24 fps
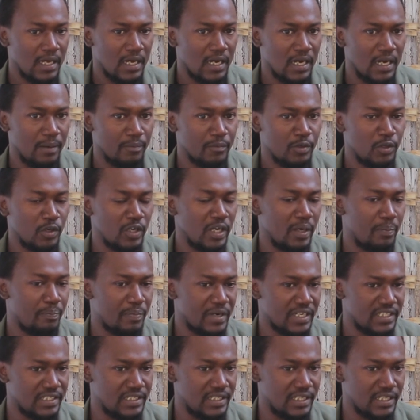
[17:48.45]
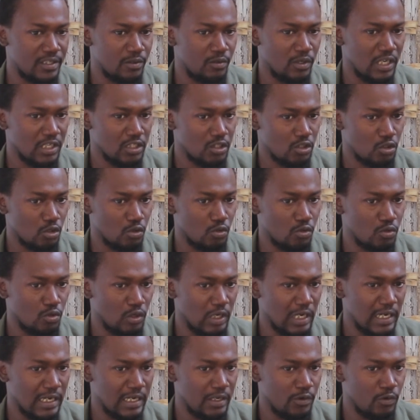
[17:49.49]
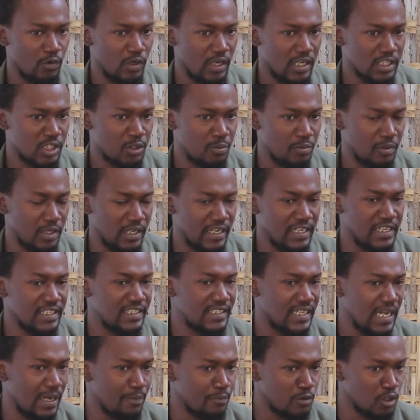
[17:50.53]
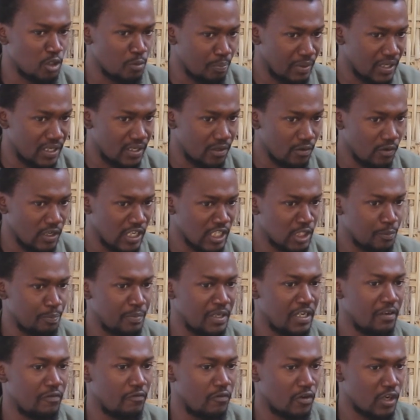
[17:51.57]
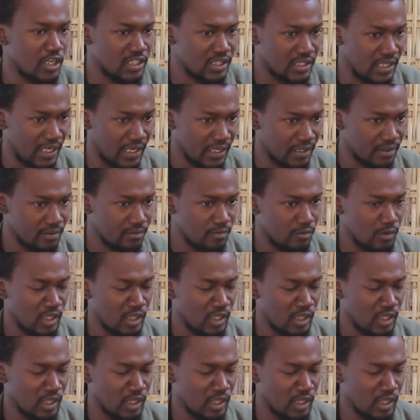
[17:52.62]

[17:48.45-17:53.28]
um, you know, a president, you are you are you are anytime you speak, you are speaking for a state,